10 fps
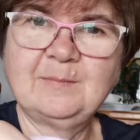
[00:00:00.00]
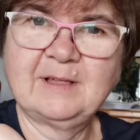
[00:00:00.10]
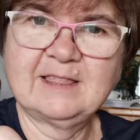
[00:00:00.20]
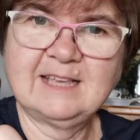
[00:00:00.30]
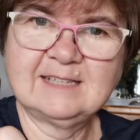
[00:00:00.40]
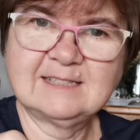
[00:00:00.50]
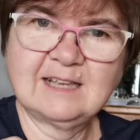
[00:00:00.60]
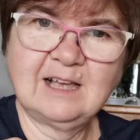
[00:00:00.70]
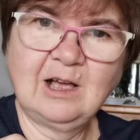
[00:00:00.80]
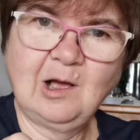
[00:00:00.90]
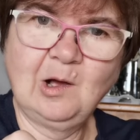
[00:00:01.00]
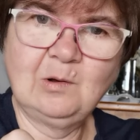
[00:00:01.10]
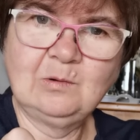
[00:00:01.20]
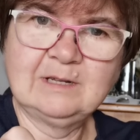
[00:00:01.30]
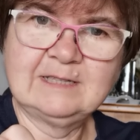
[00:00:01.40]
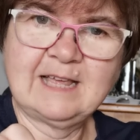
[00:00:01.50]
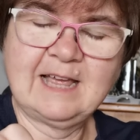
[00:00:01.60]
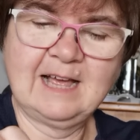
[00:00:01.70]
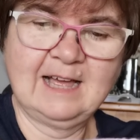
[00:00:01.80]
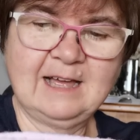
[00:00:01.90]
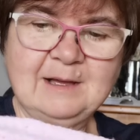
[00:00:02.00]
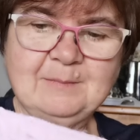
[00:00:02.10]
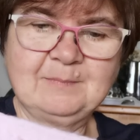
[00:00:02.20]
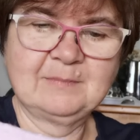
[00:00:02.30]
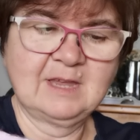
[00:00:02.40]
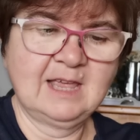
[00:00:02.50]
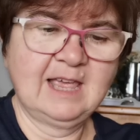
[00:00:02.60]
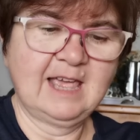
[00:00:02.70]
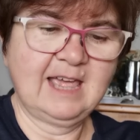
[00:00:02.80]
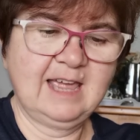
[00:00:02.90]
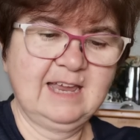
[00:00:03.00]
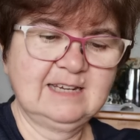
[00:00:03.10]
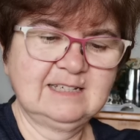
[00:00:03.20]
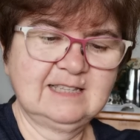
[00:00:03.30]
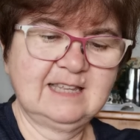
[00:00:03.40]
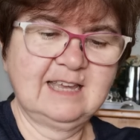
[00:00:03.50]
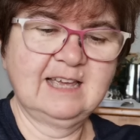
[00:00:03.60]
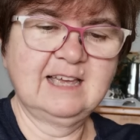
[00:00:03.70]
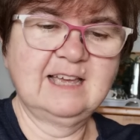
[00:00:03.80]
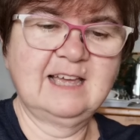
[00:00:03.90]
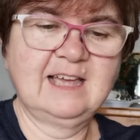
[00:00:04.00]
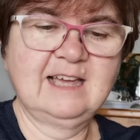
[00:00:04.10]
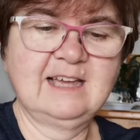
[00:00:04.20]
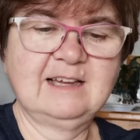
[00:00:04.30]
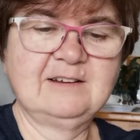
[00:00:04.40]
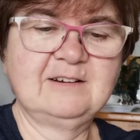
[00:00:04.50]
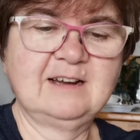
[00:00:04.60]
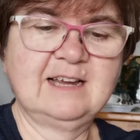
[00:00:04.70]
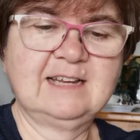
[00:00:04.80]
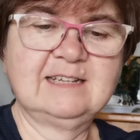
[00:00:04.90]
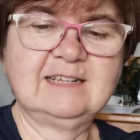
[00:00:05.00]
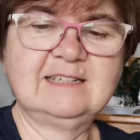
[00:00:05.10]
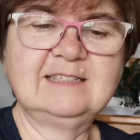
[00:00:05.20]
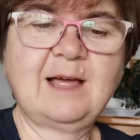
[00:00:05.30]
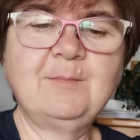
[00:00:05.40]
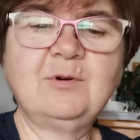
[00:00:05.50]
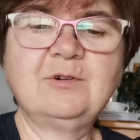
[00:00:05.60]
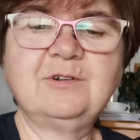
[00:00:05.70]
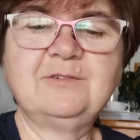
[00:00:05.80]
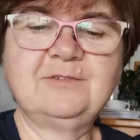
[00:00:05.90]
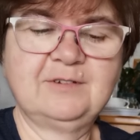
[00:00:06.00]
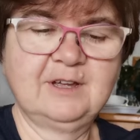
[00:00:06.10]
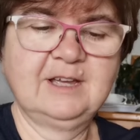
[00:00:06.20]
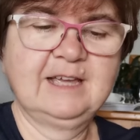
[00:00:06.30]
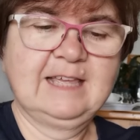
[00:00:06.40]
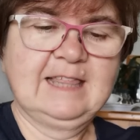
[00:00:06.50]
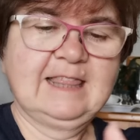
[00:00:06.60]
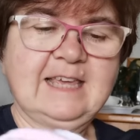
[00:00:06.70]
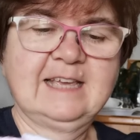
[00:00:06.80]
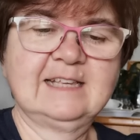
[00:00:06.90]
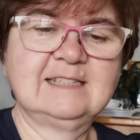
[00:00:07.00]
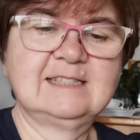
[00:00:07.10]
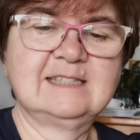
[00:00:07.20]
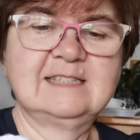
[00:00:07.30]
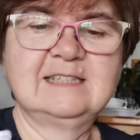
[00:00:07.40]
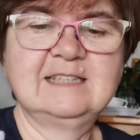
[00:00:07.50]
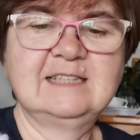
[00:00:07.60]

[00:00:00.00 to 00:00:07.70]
but there's a hole in their arm and there are a number of things